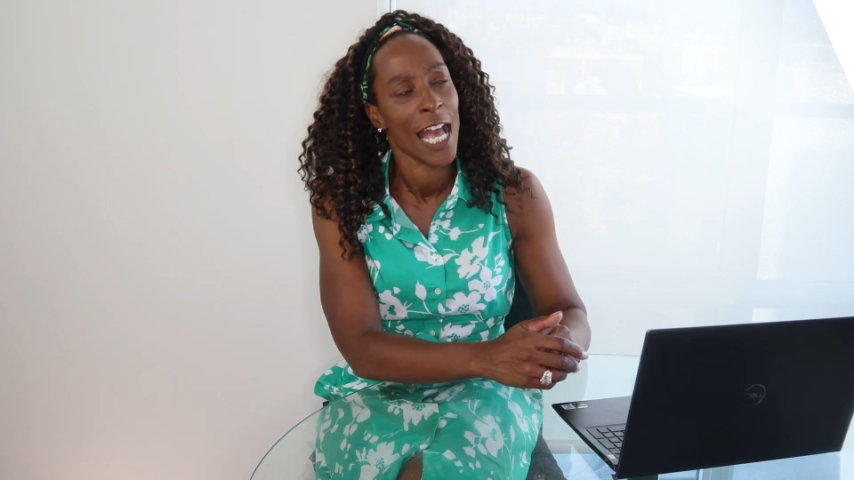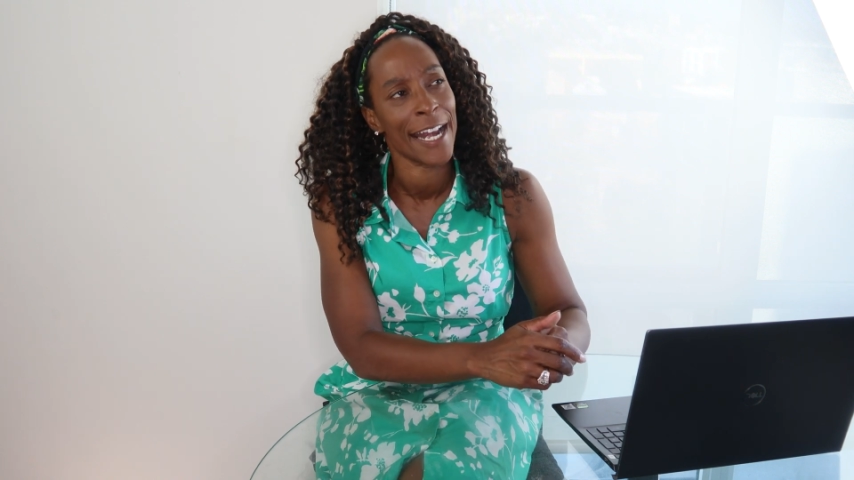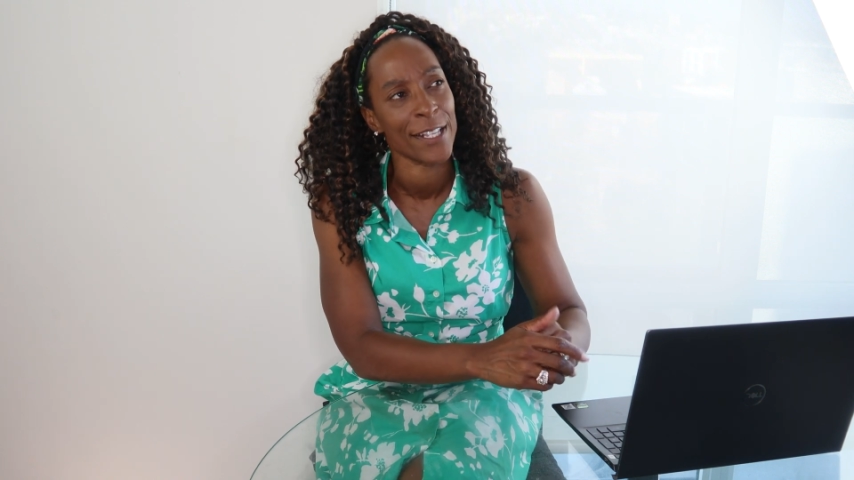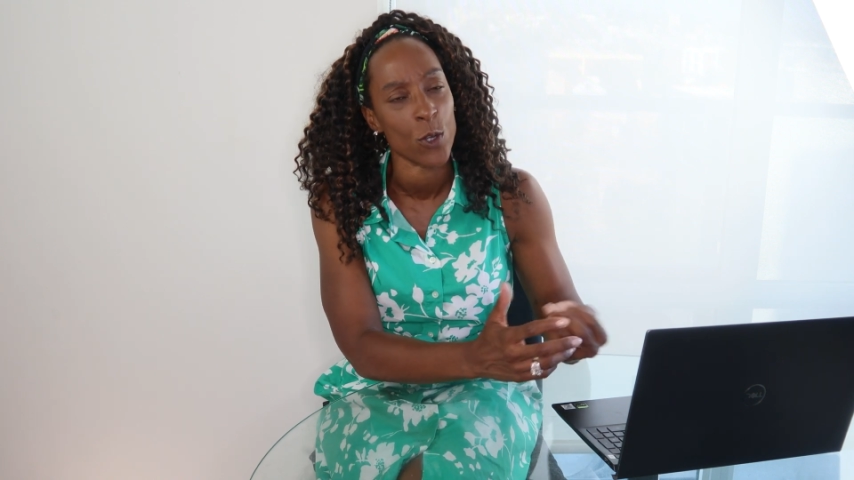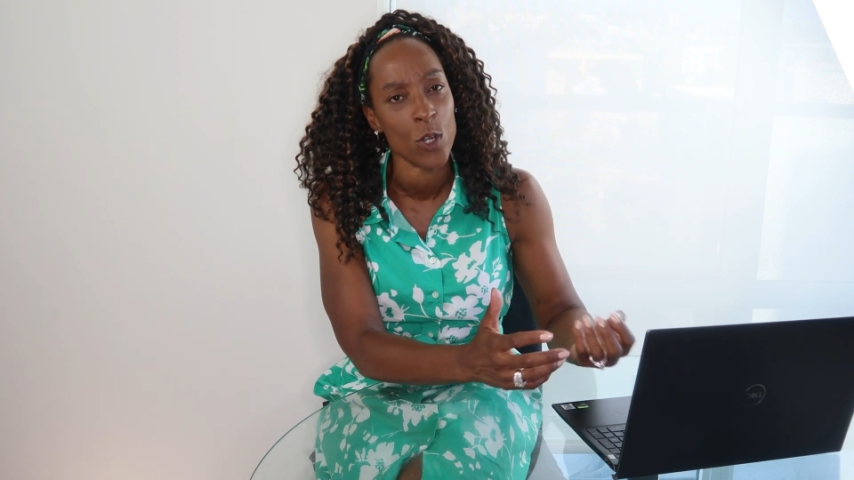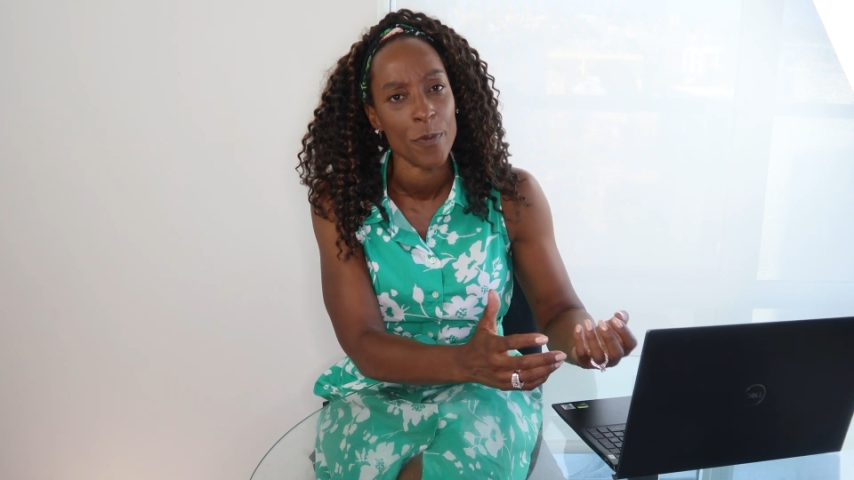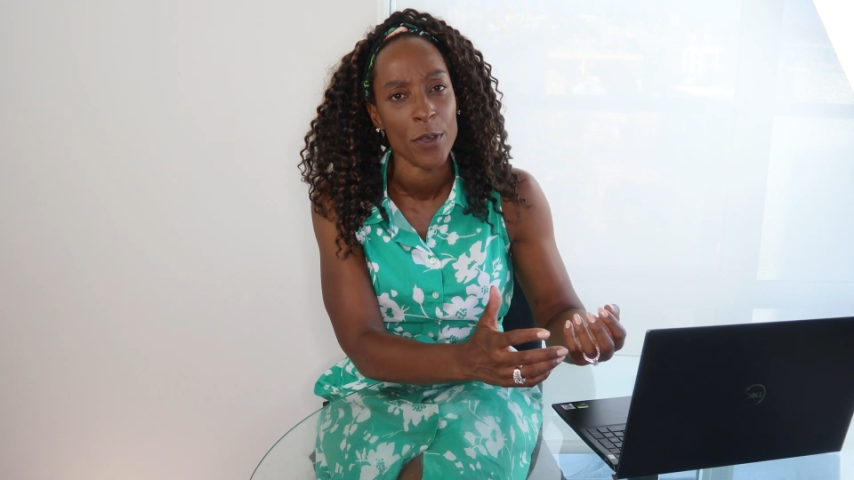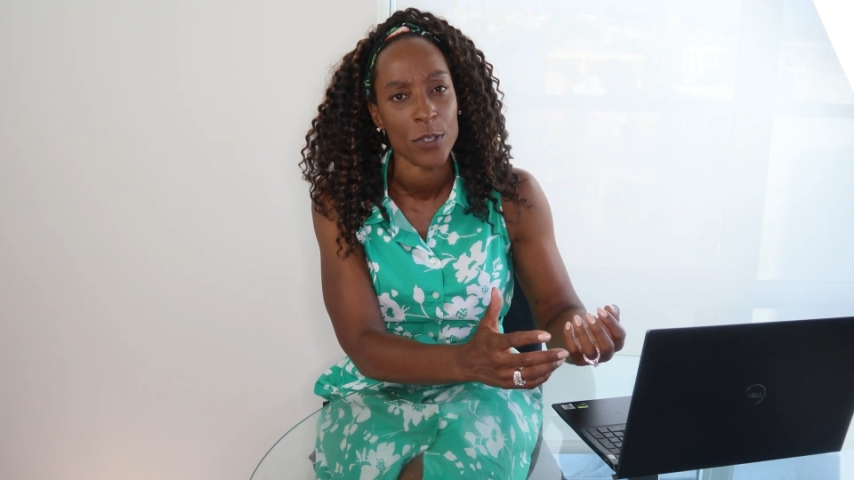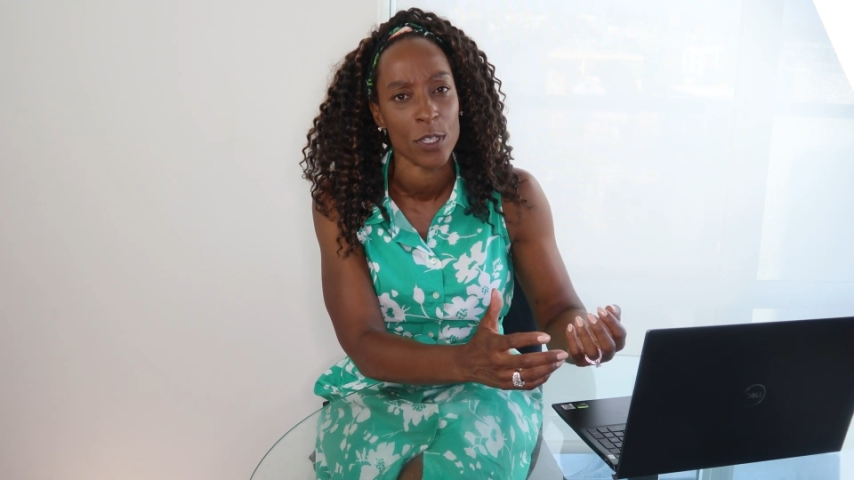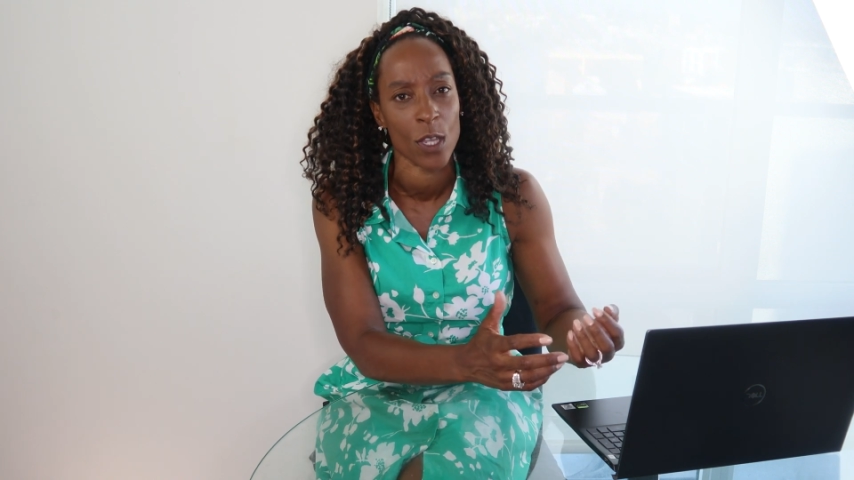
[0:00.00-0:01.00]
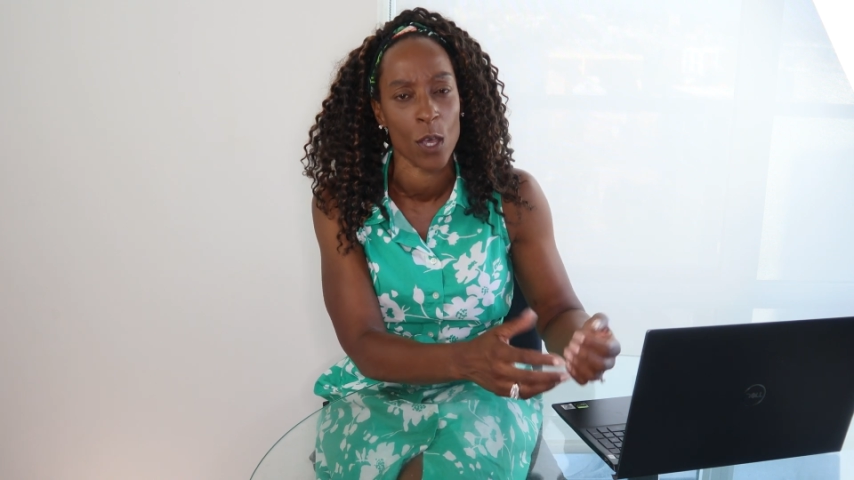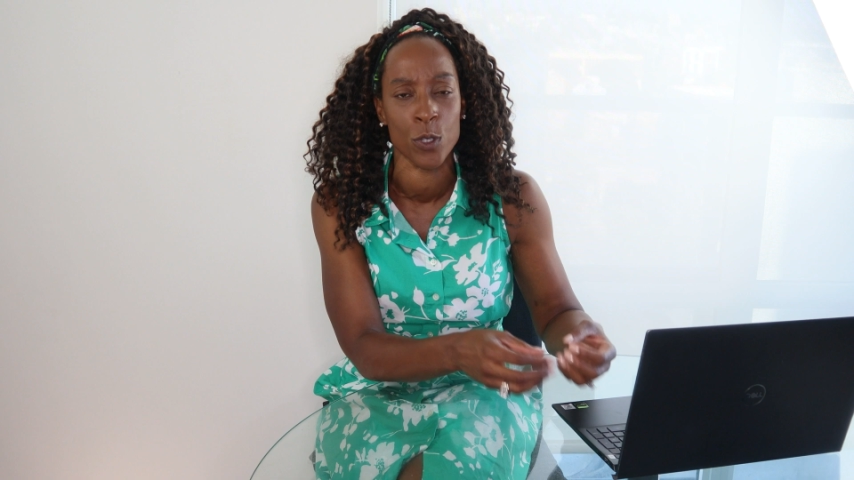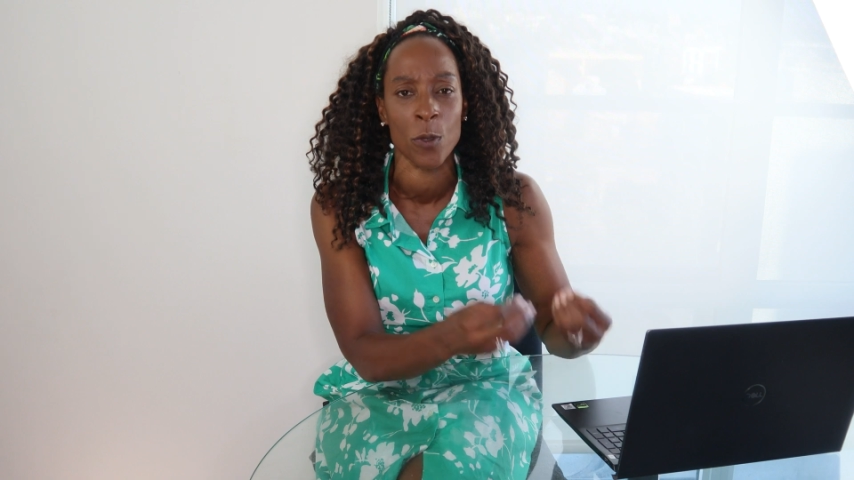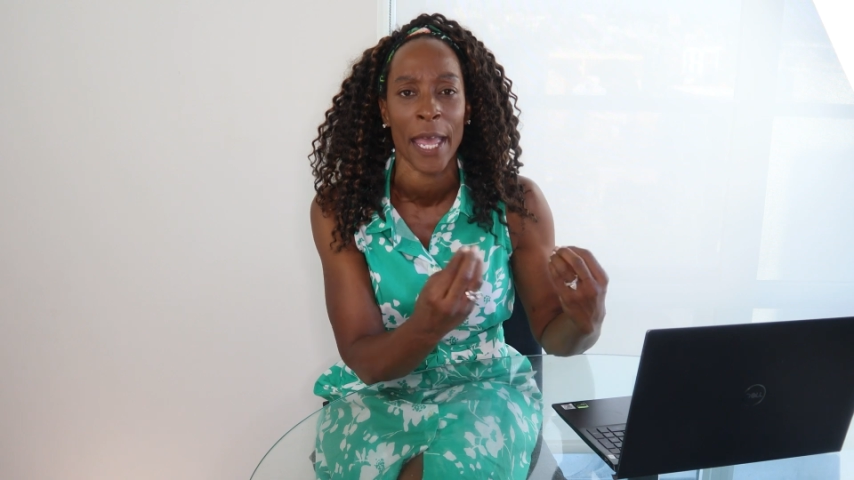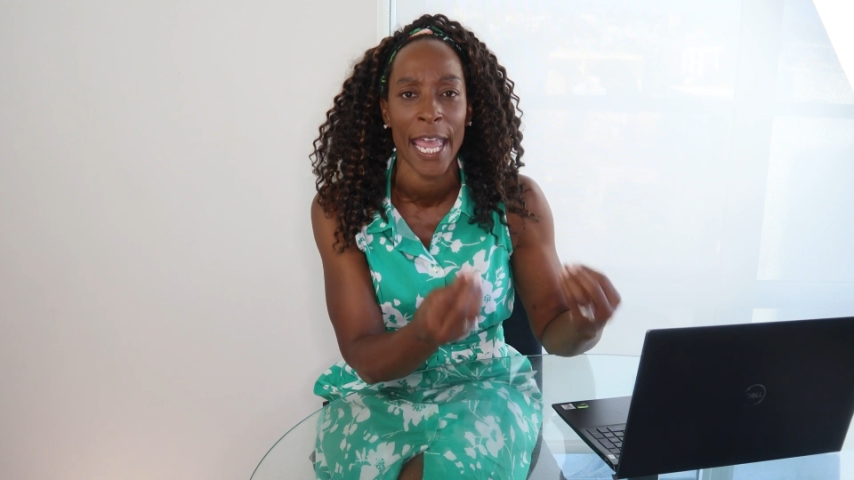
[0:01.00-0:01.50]
and it's almost as though
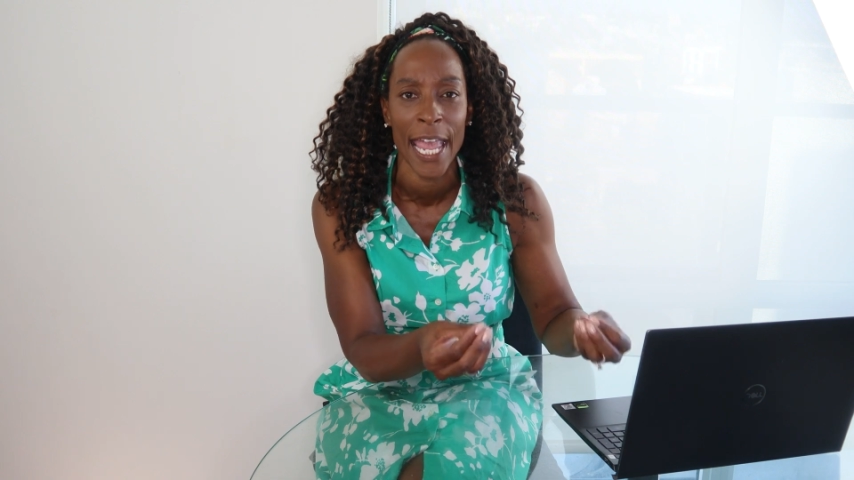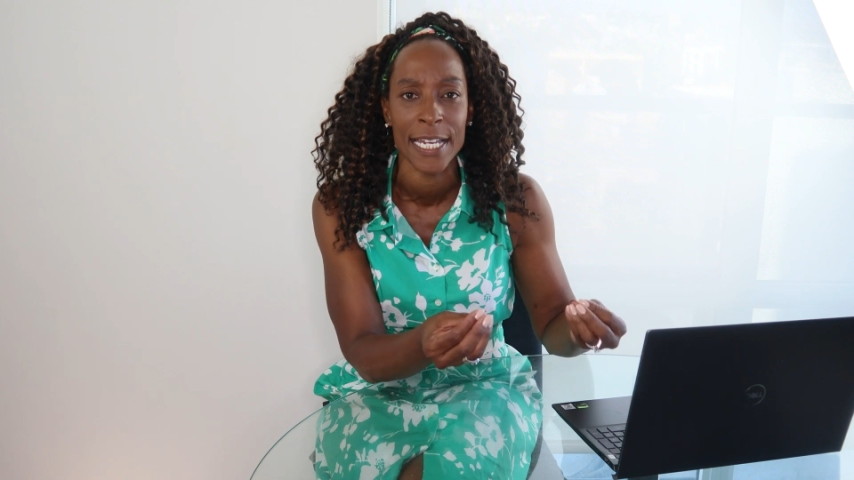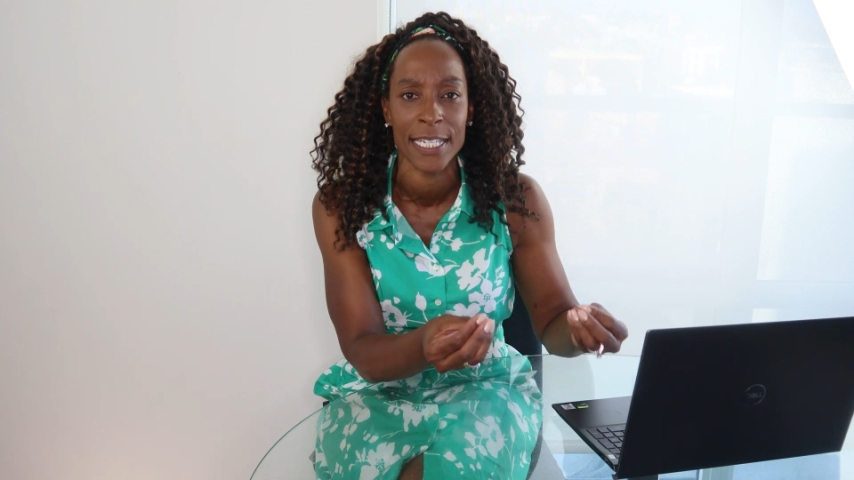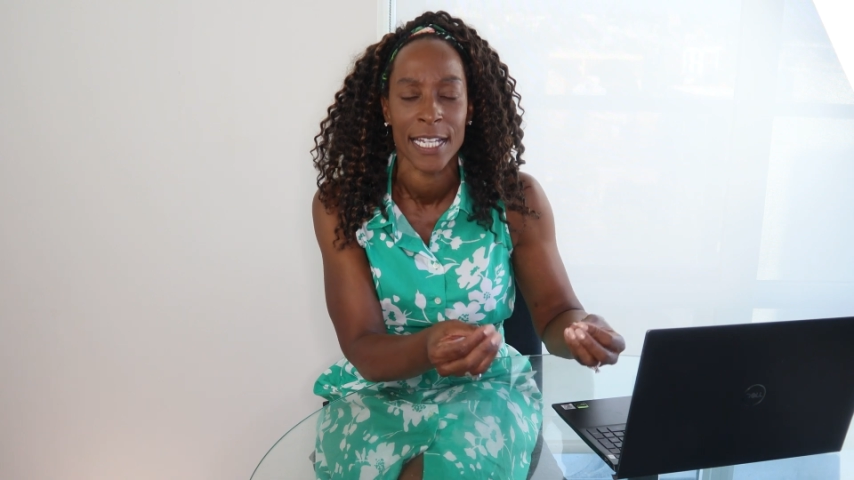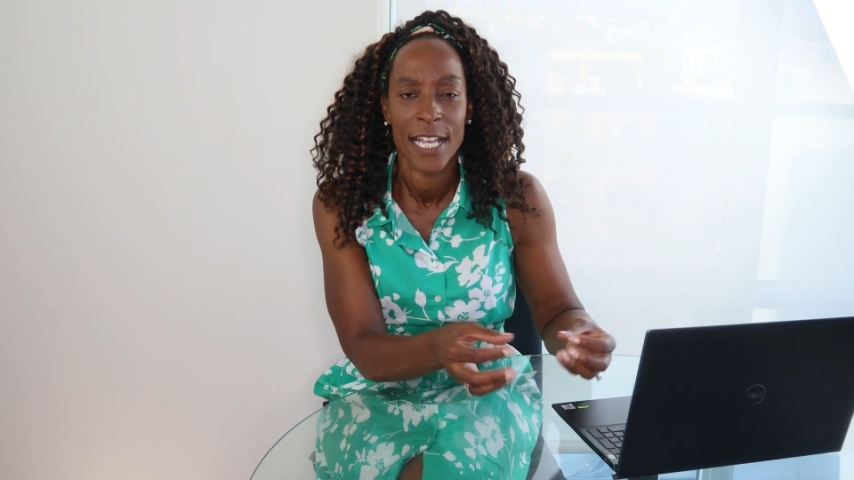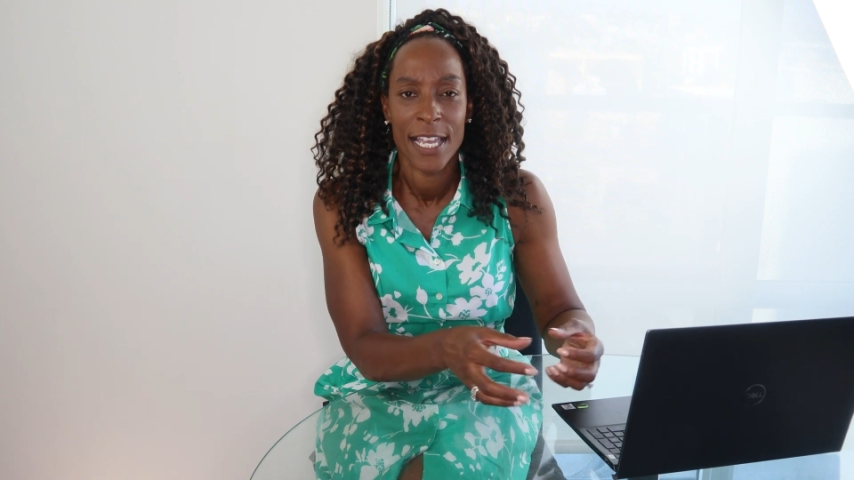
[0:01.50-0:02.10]
you hit